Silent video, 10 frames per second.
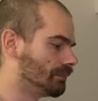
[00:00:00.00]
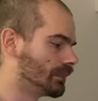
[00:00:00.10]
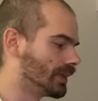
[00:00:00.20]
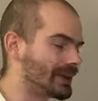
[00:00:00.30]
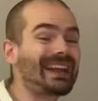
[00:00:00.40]

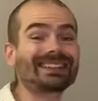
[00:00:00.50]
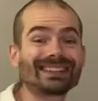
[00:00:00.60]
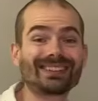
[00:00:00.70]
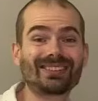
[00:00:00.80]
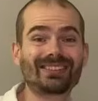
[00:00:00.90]

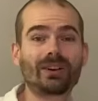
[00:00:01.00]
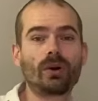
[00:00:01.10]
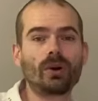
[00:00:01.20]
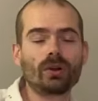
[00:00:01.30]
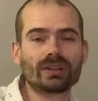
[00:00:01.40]
rentals
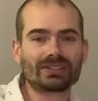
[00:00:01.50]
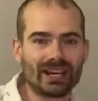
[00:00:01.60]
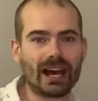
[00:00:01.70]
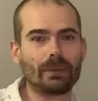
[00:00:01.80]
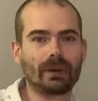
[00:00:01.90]
all the
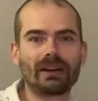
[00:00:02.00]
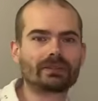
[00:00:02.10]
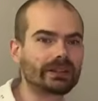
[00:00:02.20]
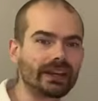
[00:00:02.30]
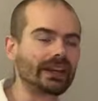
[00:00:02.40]
time,
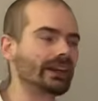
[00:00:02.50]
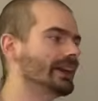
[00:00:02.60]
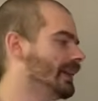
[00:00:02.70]
every day.